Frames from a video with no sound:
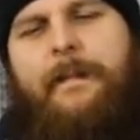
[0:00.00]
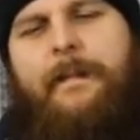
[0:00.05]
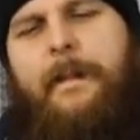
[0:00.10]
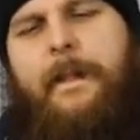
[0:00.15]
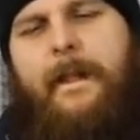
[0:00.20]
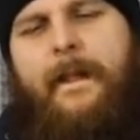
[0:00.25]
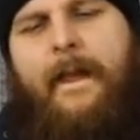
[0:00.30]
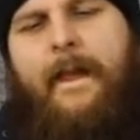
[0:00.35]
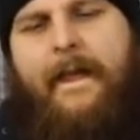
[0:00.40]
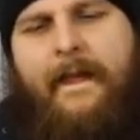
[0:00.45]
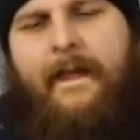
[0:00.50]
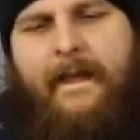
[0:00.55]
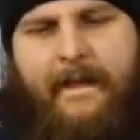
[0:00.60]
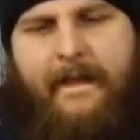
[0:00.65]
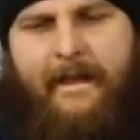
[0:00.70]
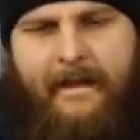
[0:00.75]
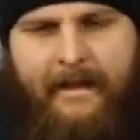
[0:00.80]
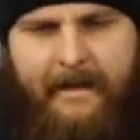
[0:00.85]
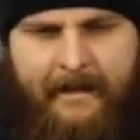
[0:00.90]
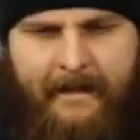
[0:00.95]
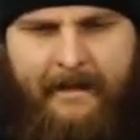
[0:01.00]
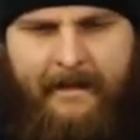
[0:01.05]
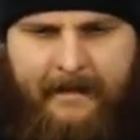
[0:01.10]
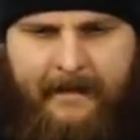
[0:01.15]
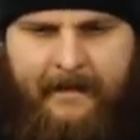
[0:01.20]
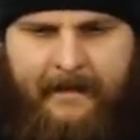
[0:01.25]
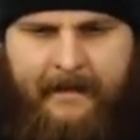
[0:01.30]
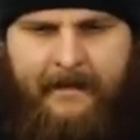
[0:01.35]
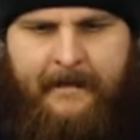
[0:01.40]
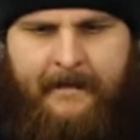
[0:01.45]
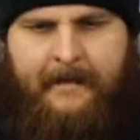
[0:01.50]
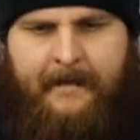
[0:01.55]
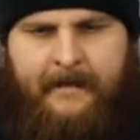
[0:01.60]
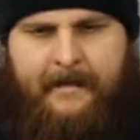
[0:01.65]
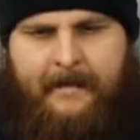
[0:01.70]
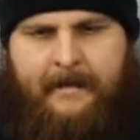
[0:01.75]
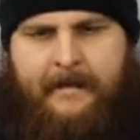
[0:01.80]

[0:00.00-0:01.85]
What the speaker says: [no speech]